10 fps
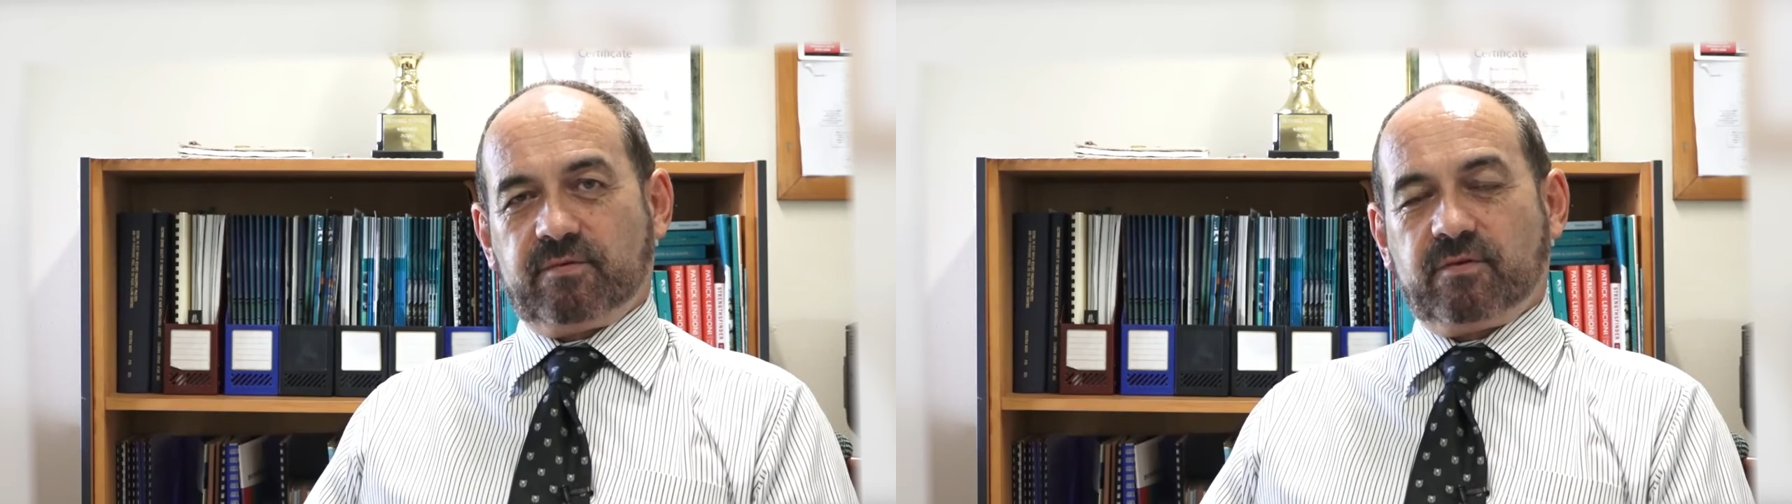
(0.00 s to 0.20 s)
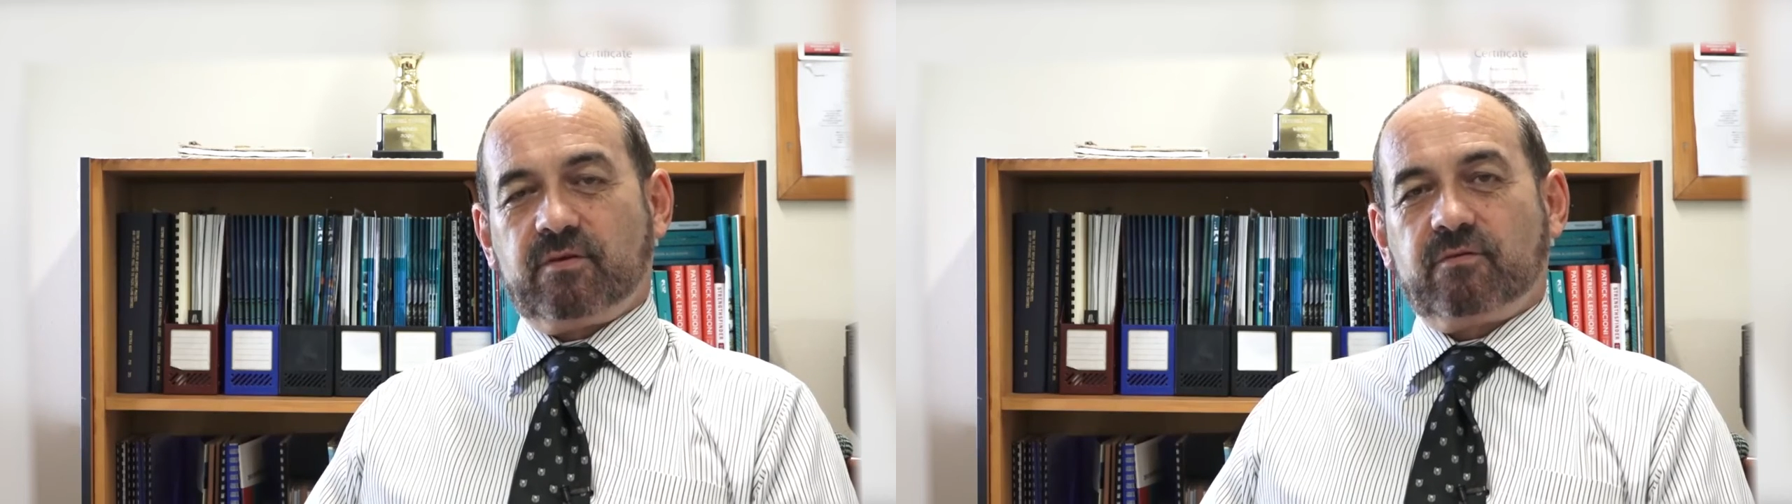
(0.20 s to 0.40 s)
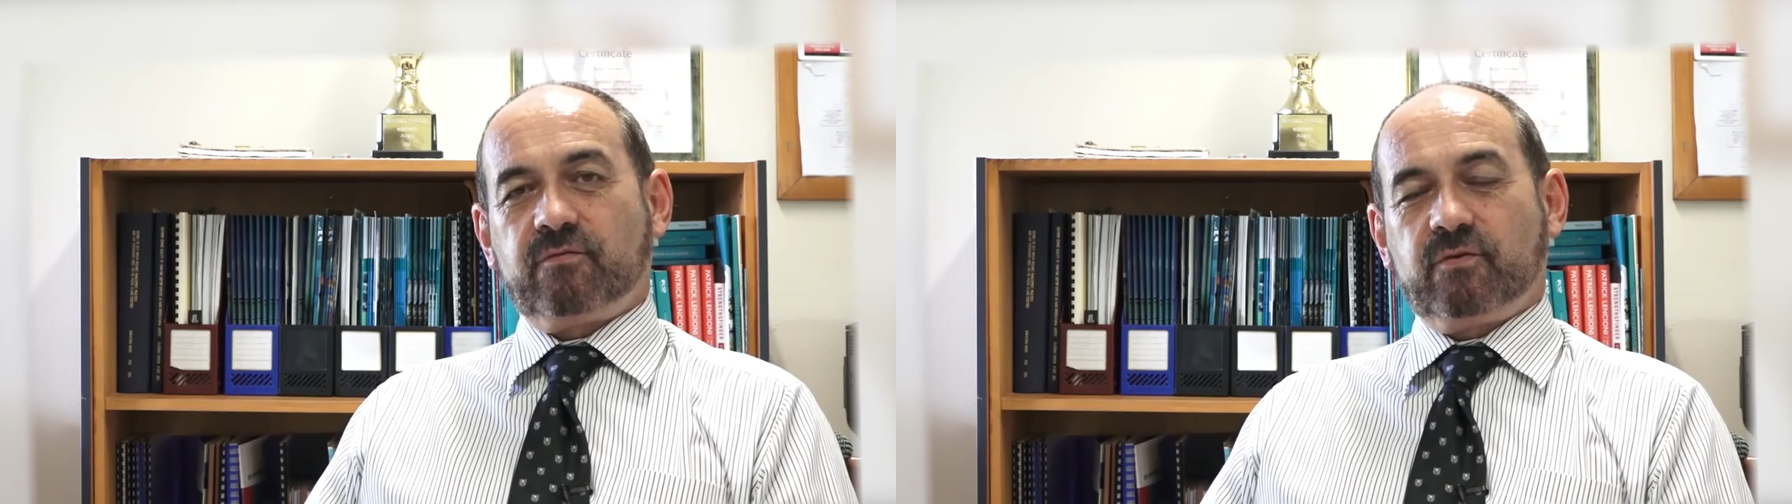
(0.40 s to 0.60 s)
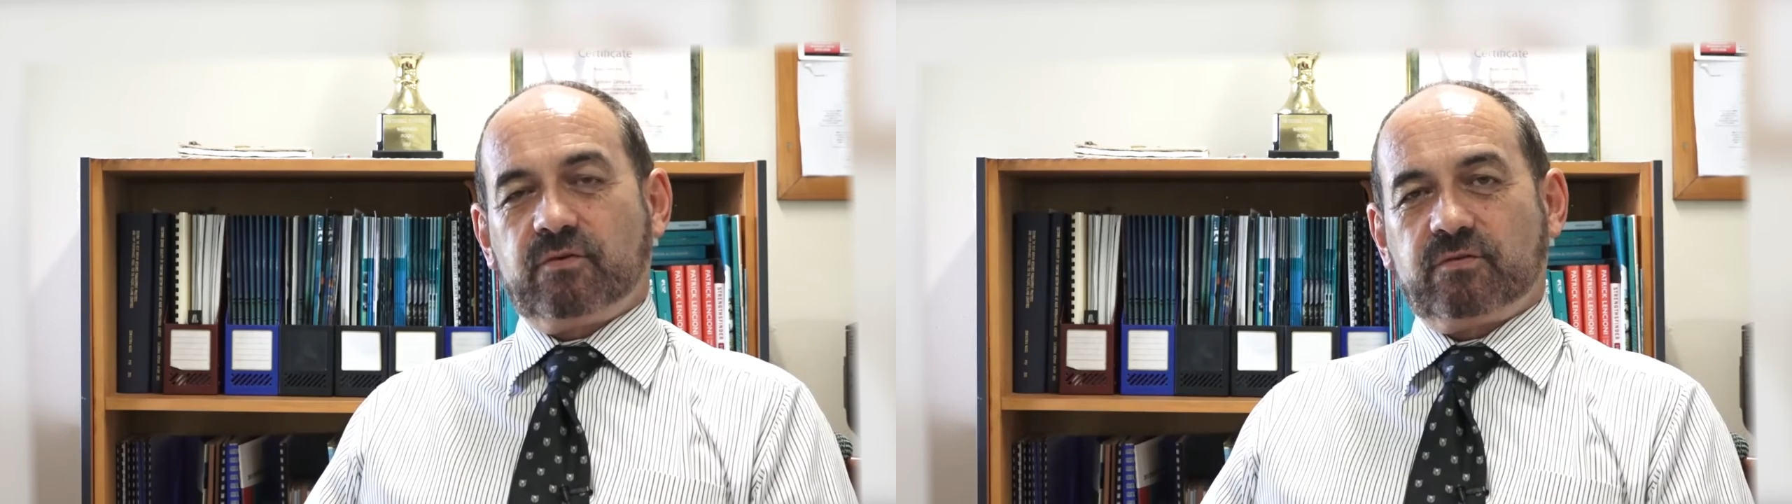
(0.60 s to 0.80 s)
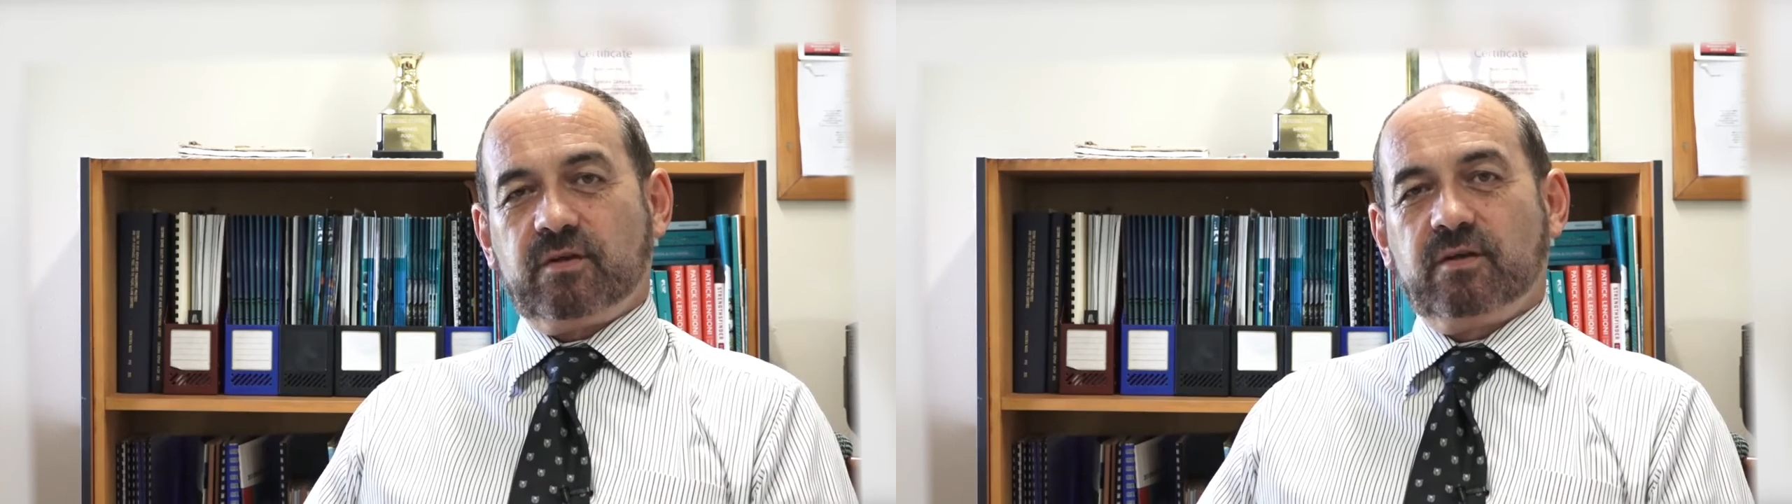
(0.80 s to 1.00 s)
So the
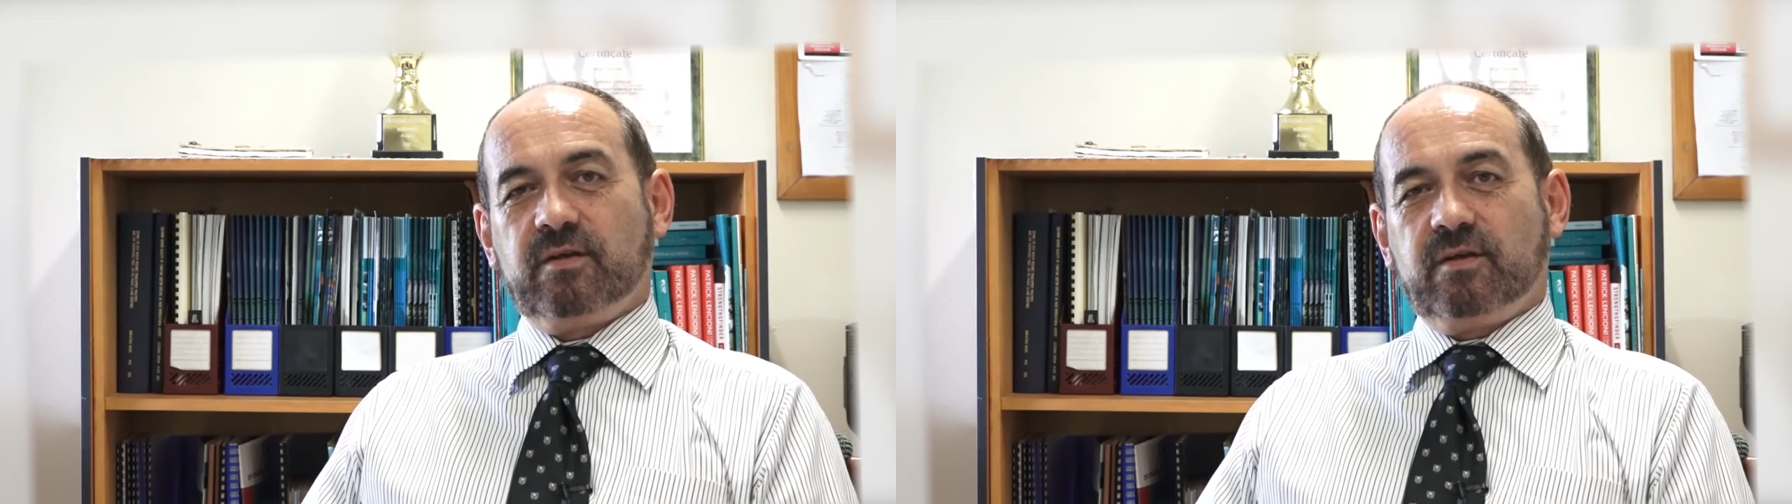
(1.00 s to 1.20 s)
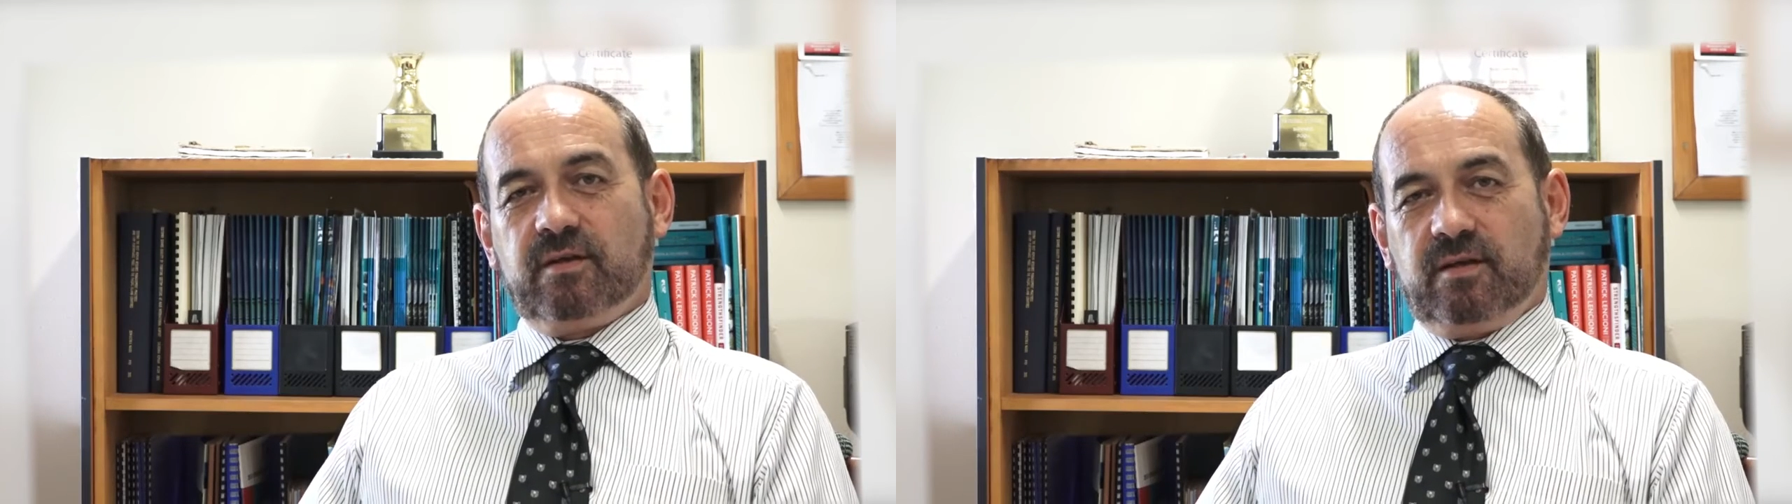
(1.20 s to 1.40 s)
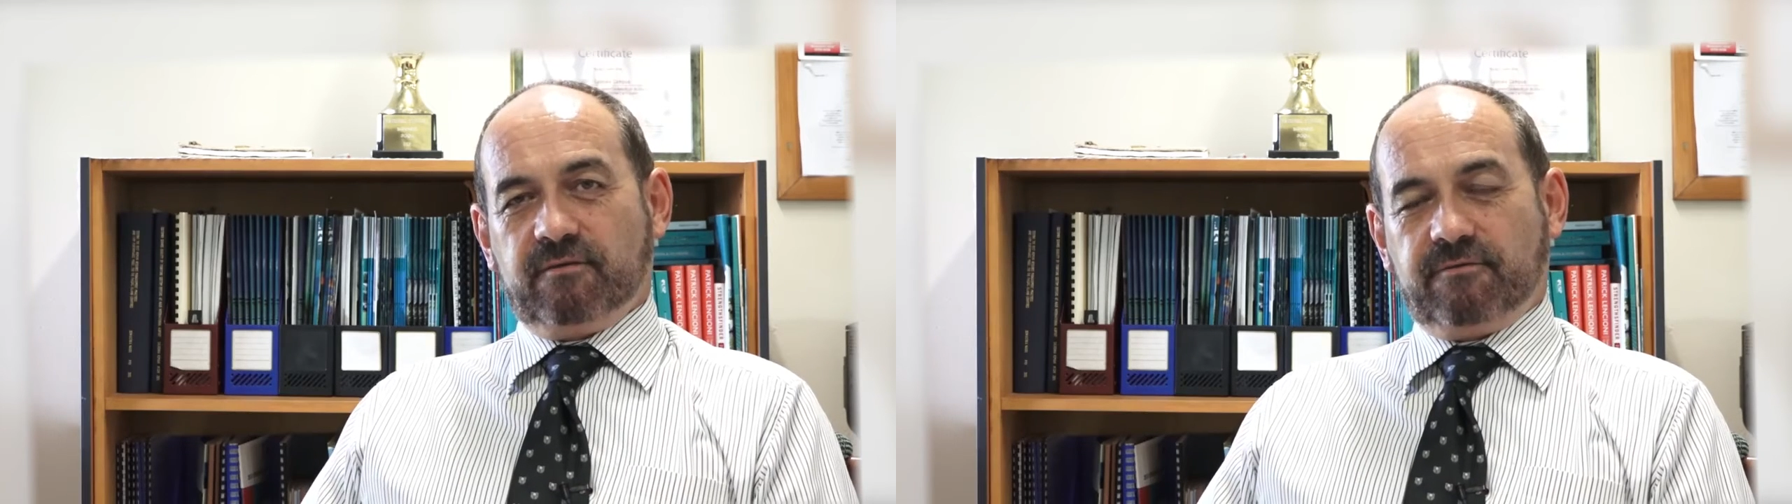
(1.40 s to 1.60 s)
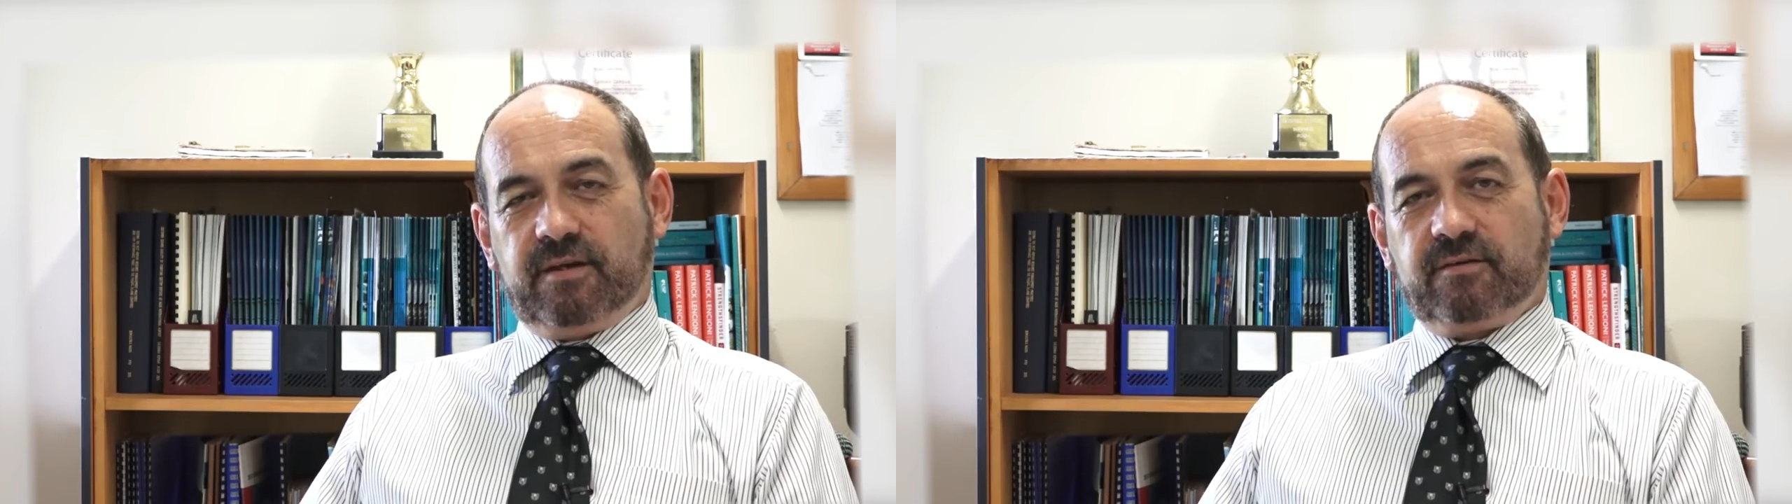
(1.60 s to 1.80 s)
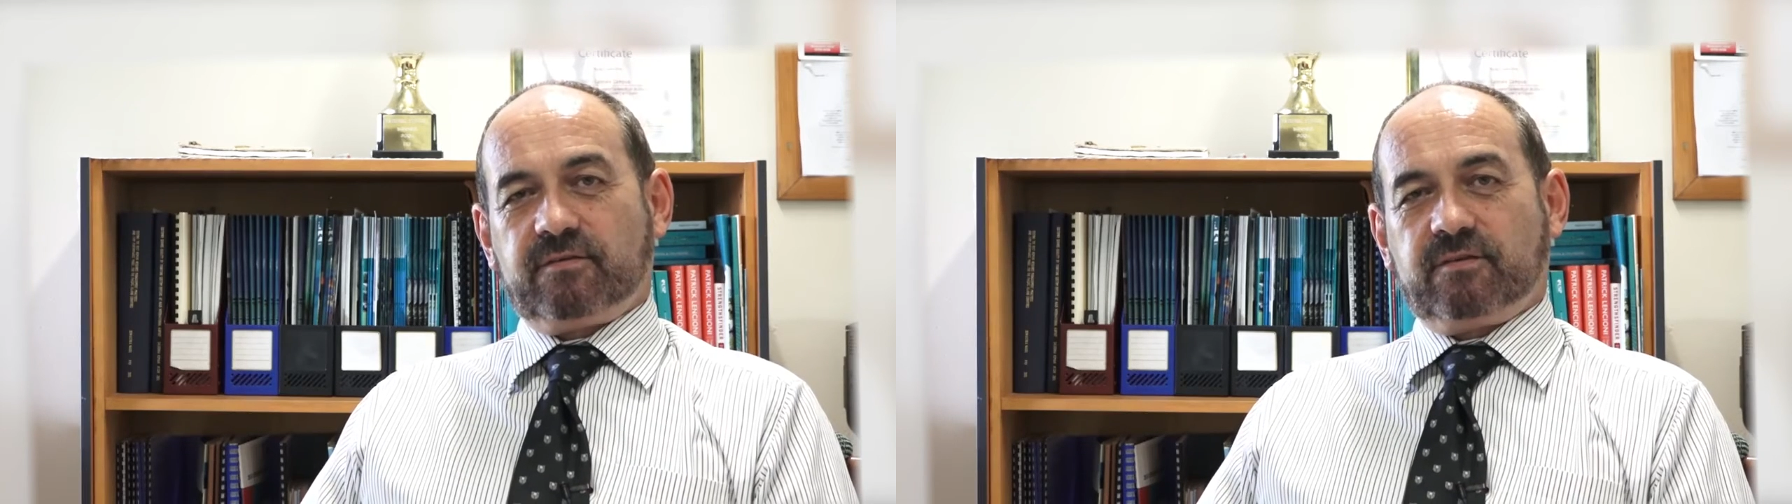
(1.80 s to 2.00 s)
first offence